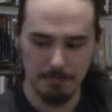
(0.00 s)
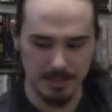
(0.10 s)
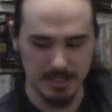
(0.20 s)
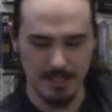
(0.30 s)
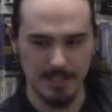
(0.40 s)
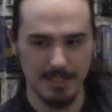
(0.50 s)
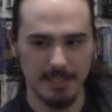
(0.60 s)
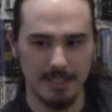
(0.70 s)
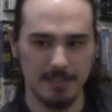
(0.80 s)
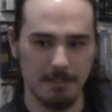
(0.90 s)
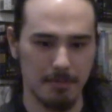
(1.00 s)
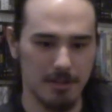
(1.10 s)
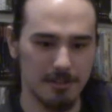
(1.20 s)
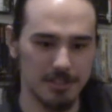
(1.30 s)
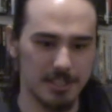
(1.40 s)
But seeing them
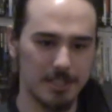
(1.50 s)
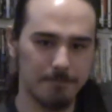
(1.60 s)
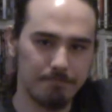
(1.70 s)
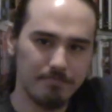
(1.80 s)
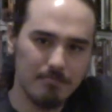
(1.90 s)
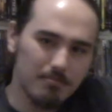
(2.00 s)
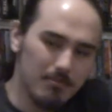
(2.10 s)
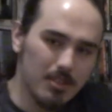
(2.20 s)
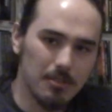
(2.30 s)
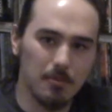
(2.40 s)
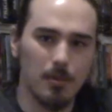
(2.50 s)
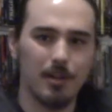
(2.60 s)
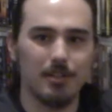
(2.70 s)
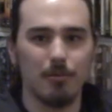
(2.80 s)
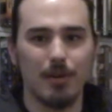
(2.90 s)
all just
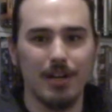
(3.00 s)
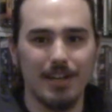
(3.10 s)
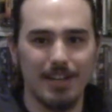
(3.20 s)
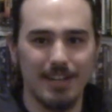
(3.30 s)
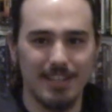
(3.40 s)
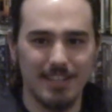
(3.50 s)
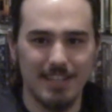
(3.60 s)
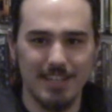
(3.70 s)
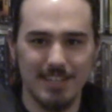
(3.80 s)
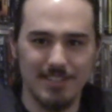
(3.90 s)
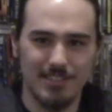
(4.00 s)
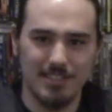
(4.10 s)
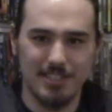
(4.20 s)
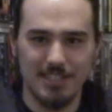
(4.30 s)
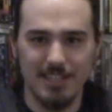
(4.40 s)
walk away at the end,
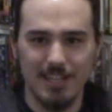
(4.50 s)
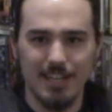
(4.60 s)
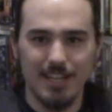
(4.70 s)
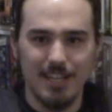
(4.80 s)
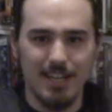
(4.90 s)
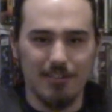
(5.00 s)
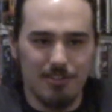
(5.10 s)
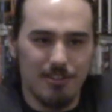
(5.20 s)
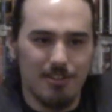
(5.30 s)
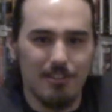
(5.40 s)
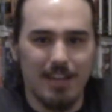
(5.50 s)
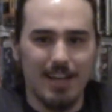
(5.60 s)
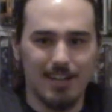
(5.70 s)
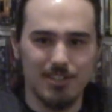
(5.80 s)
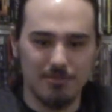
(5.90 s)
just after all the
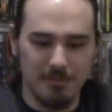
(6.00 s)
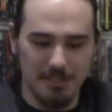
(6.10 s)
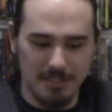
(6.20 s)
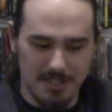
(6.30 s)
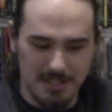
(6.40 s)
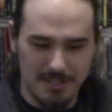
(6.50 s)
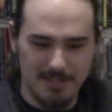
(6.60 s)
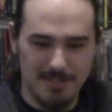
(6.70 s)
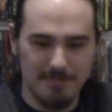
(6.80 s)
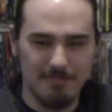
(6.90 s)
action, was